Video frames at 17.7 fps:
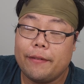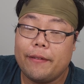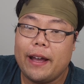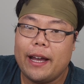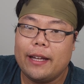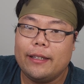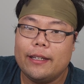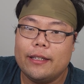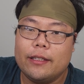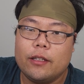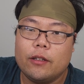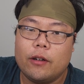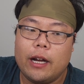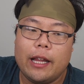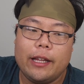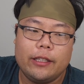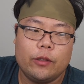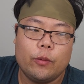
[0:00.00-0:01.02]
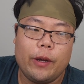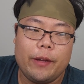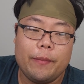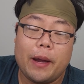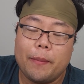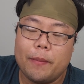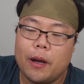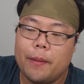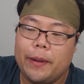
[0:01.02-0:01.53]
I've had this, or at least the way
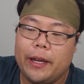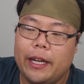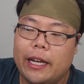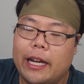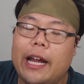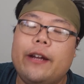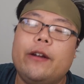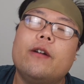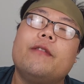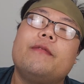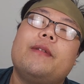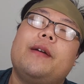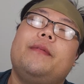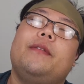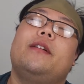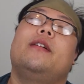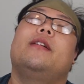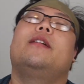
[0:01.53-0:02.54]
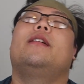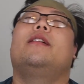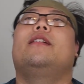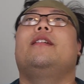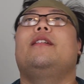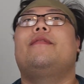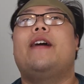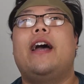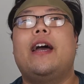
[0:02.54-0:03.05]
my mom made it. And I know
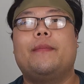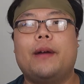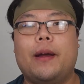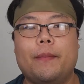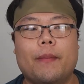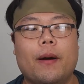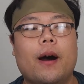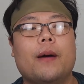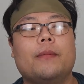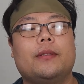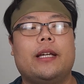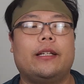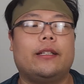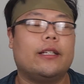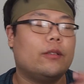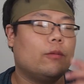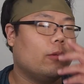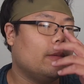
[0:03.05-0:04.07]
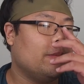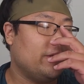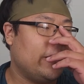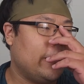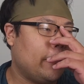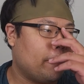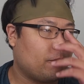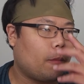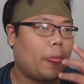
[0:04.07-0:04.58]
if I had my mom's, like, this would
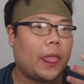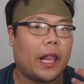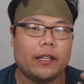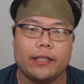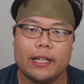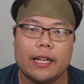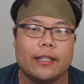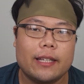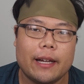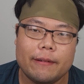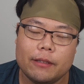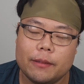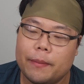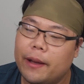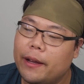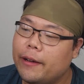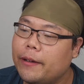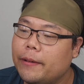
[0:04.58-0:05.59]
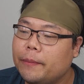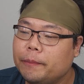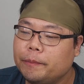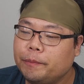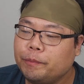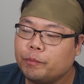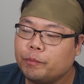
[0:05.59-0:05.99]
be 10 times better.